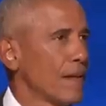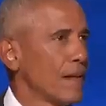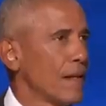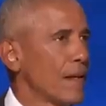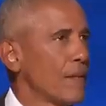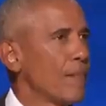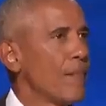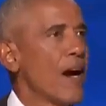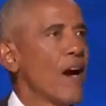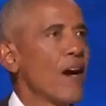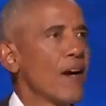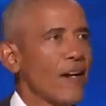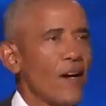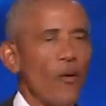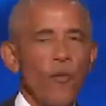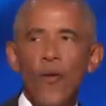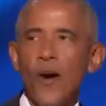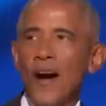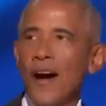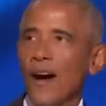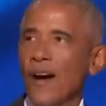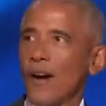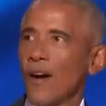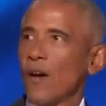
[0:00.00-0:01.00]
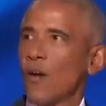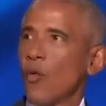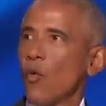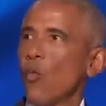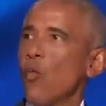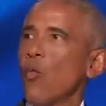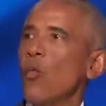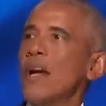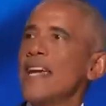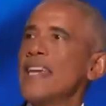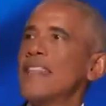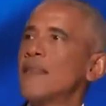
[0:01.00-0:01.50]
An America where
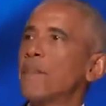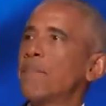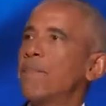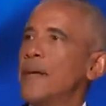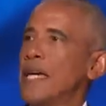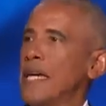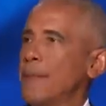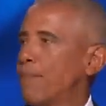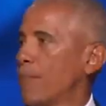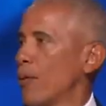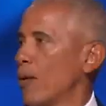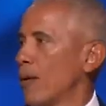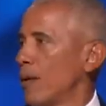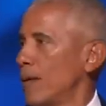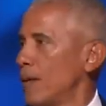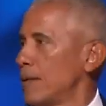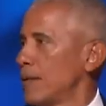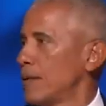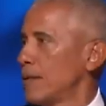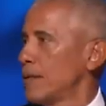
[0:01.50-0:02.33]
we, the people,